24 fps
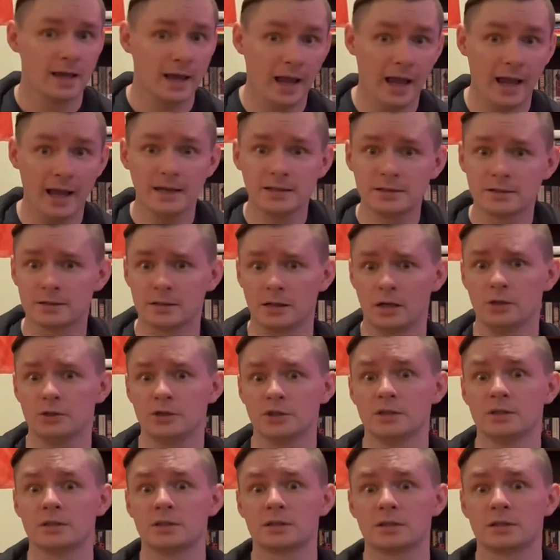as
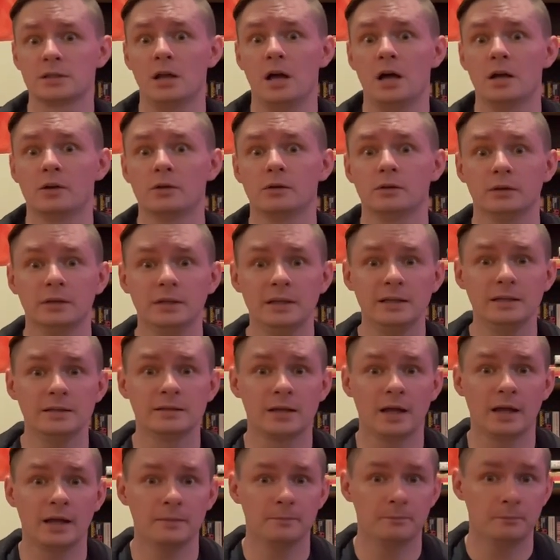Sergeant Slaughter leads a